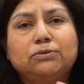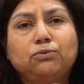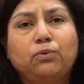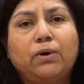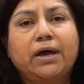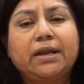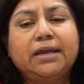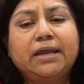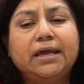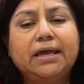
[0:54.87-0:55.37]

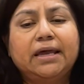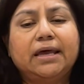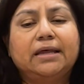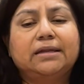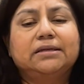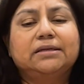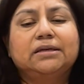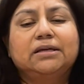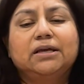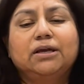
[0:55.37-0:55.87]
1 head,
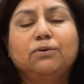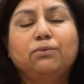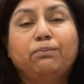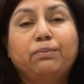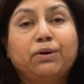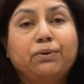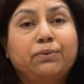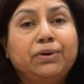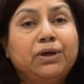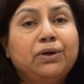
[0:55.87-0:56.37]

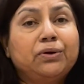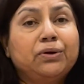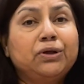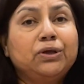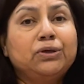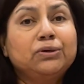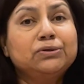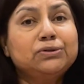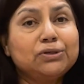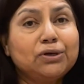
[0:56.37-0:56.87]
but we're gonna
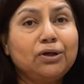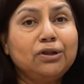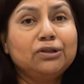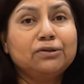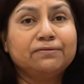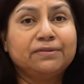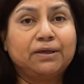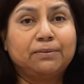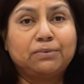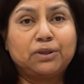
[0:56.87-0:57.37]
use all
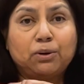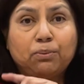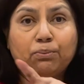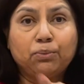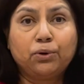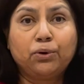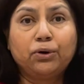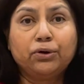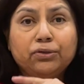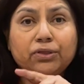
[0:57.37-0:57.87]
of it. The
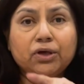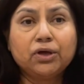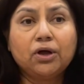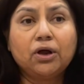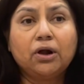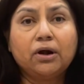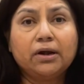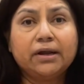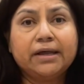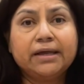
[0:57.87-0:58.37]
more the
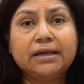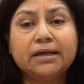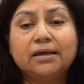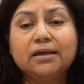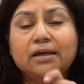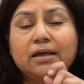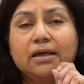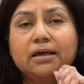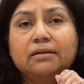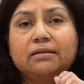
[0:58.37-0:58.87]
garlic,
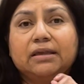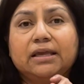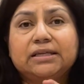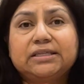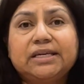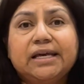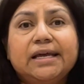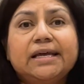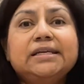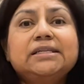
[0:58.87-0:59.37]
the
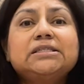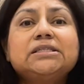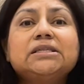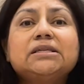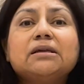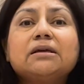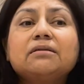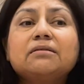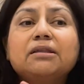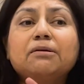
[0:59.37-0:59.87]
taste,
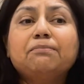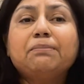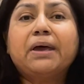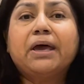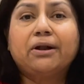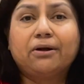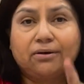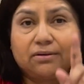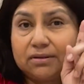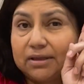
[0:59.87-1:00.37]
the
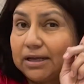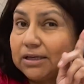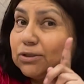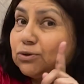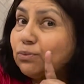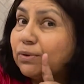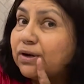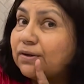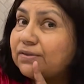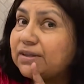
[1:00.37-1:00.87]
better. That's
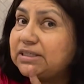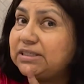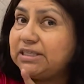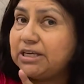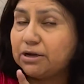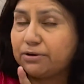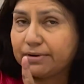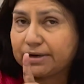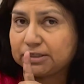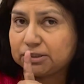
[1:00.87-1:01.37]
one of the
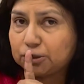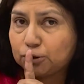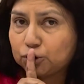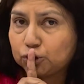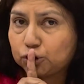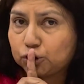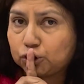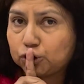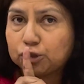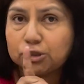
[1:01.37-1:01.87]
secrets.
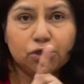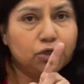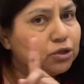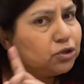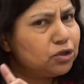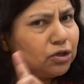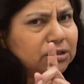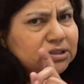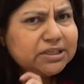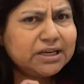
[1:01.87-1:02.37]
Shh,
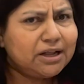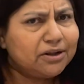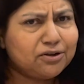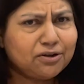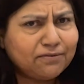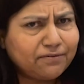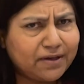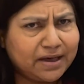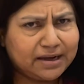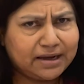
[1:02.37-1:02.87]
don't tell
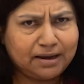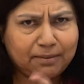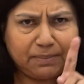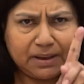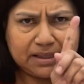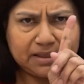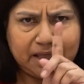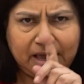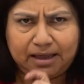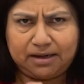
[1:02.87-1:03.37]
nobody
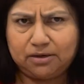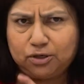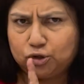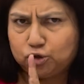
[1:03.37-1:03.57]
about that.